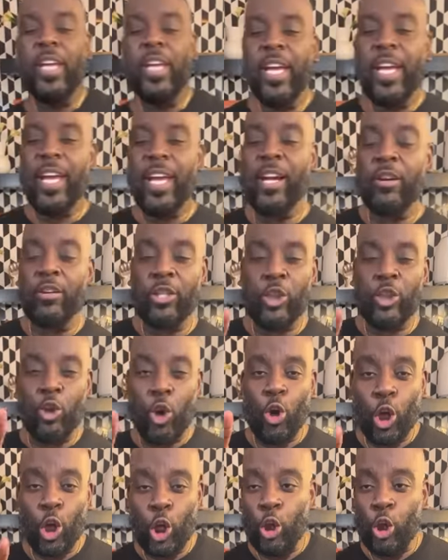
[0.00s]
Here's
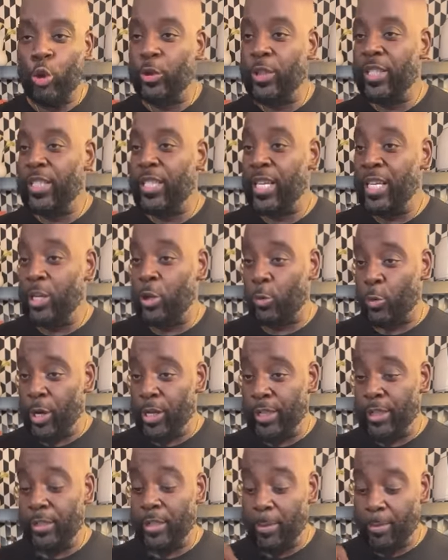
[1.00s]
your little secret
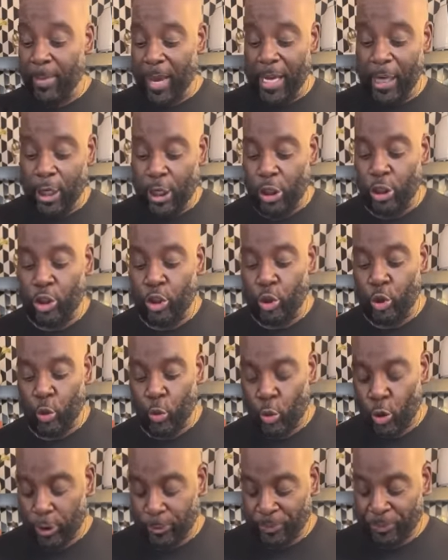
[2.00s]
to making
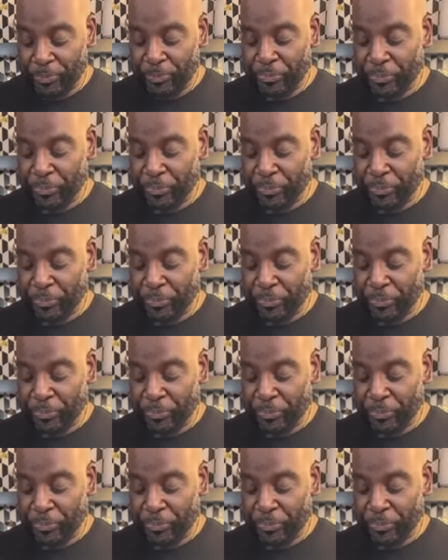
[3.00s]
sure